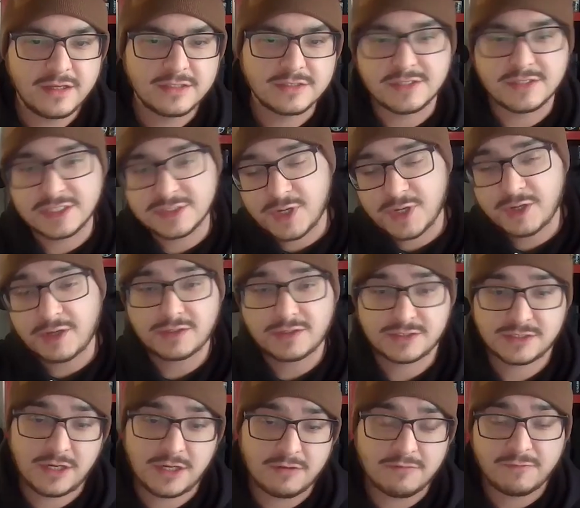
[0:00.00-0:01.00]
So that's why
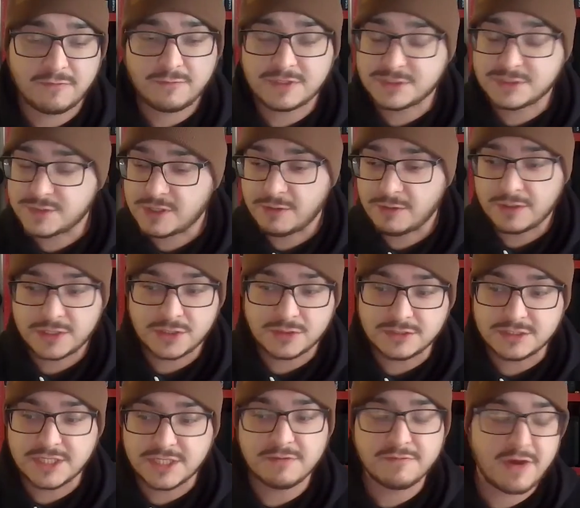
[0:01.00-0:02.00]
we
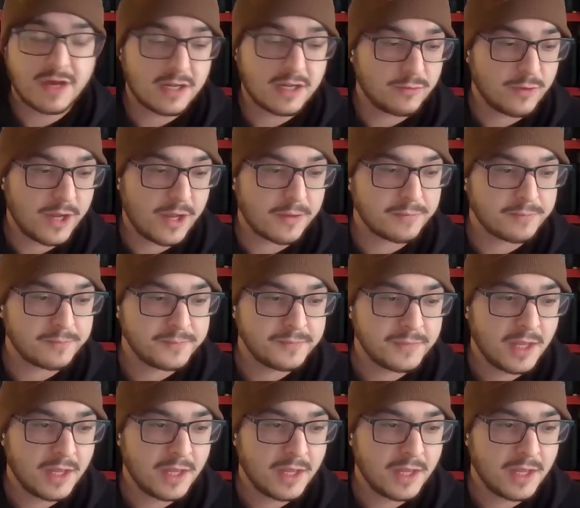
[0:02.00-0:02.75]
chose the name Violent Ground.